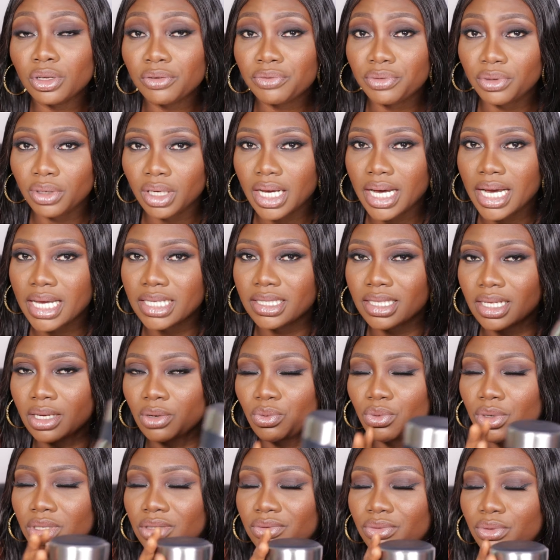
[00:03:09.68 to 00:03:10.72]
off your gas
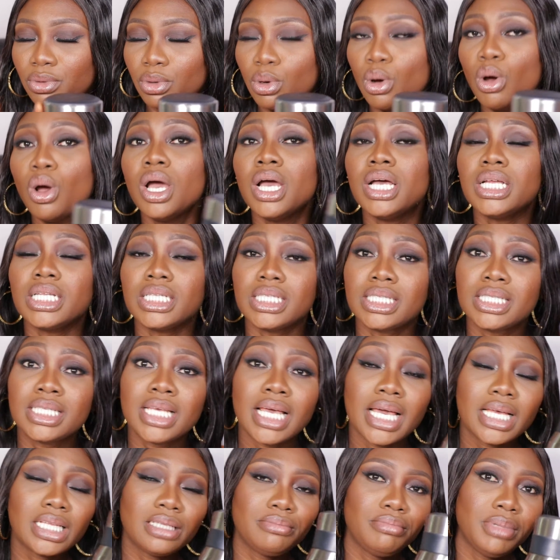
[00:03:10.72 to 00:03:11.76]
and wait for
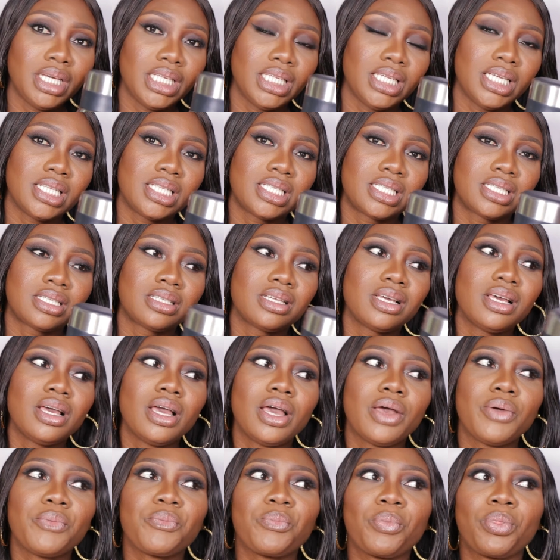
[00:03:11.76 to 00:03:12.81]
10 minutes.
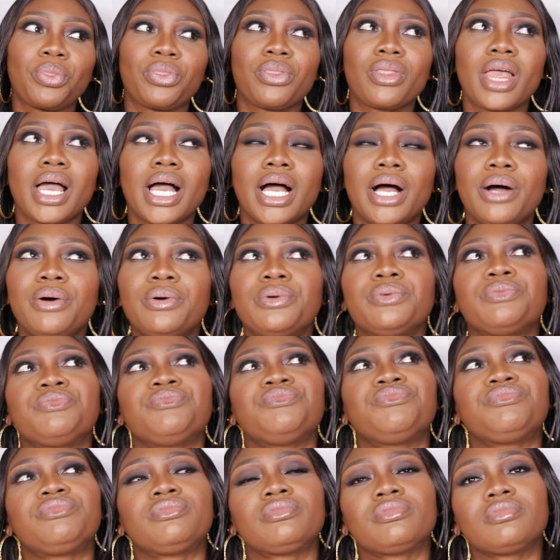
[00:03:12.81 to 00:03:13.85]
Now,
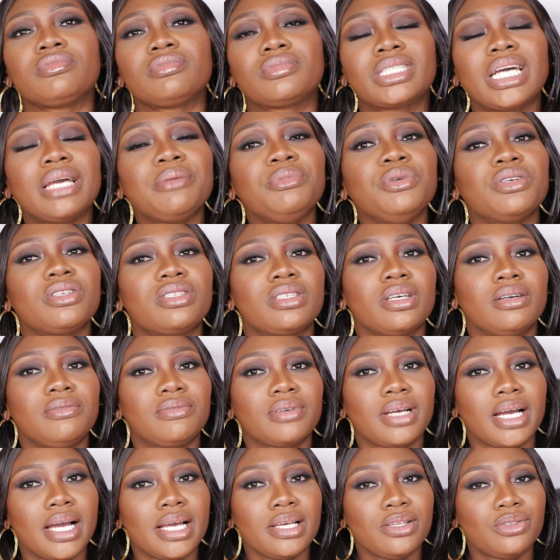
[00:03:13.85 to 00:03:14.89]
time yourself
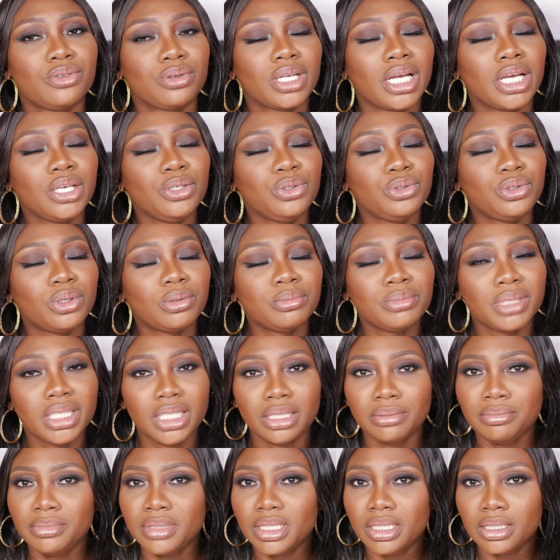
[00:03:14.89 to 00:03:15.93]
guys so that you don't make
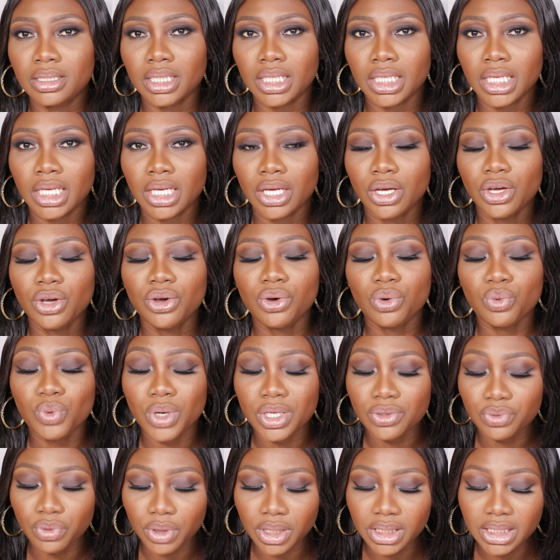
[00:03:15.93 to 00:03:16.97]
a mistake.
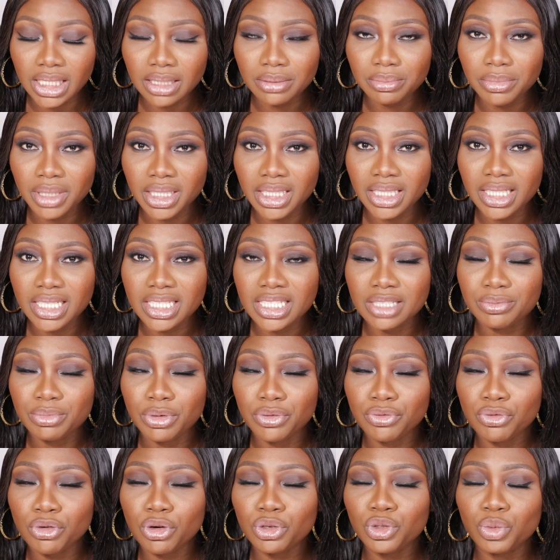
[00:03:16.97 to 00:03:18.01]
Wait for 10 minutes
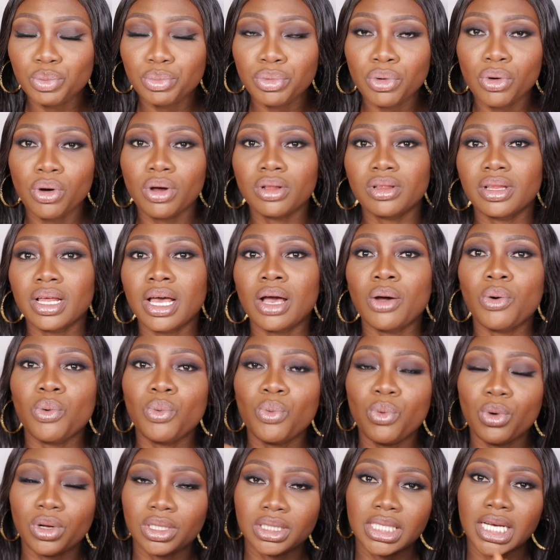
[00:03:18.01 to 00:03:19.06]
before you pour that
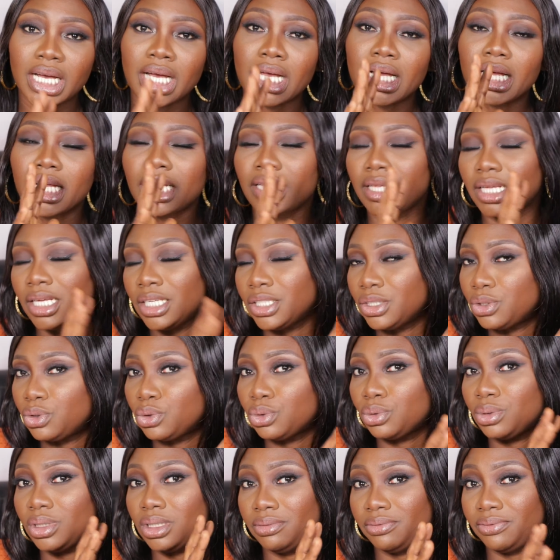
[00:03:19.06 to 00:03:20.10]
water
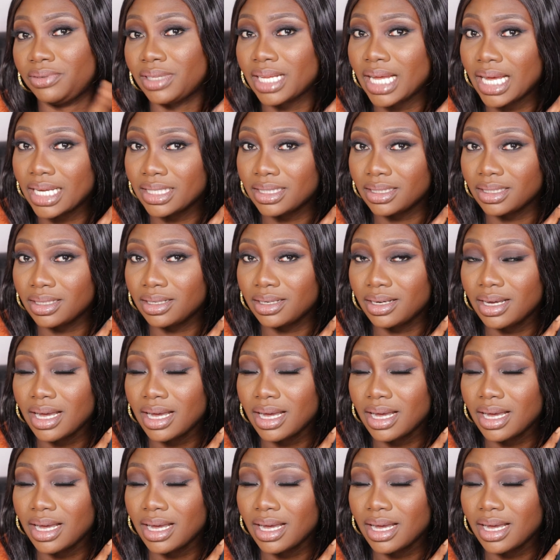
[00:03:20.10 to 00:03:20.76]
into the flask.